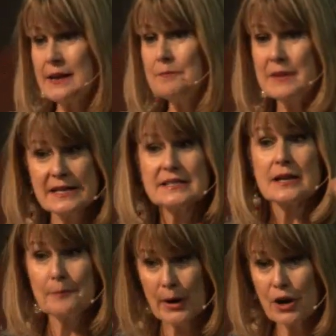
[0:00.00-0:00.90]
means
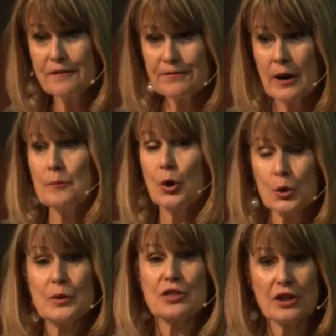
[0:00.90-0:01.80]
apart from or
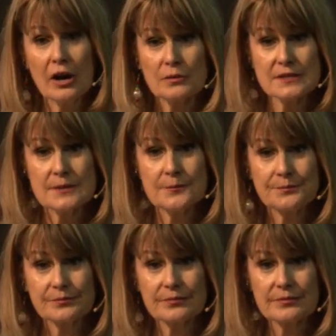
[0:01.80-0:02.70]
without.
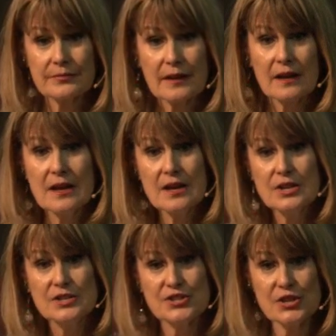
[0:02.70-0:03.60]

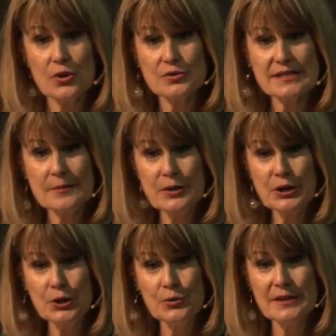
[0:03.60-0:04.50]
So someone
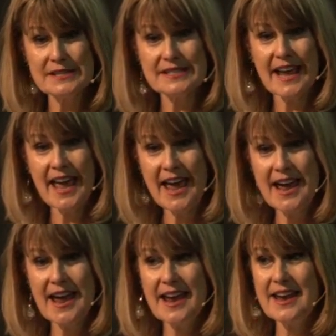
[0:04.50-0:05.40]
who is
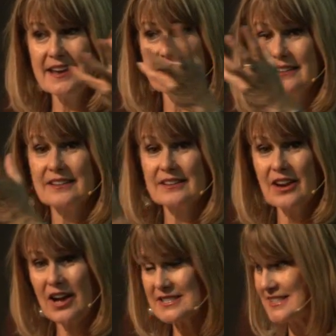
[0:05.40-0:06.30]

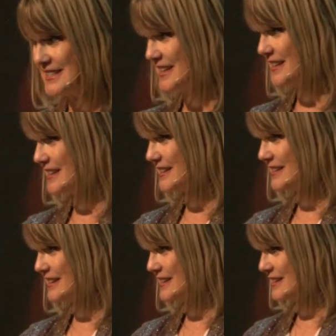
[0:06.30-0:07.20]
agnostic
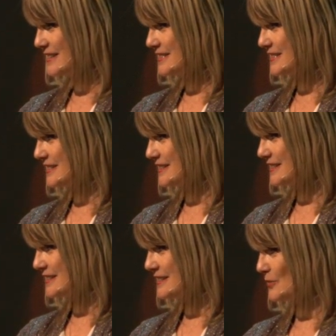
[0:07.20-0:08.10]
is
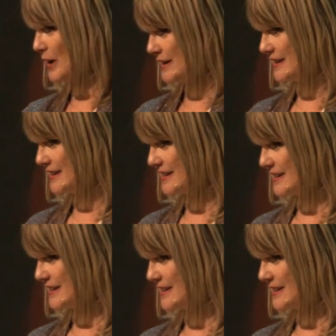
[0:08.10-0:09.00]
what?
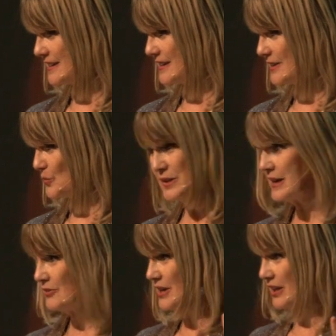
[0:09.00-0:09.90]

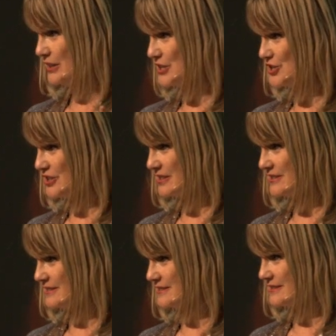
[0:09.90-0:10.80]
Without knowledge
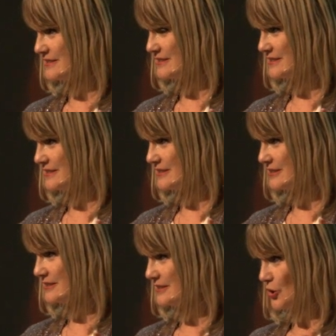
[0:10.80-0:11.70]

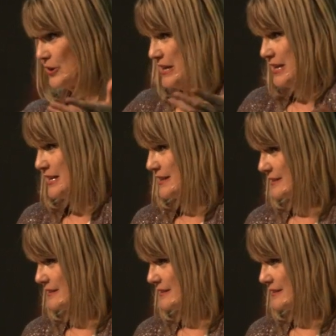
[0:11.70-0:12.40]
or an idiot.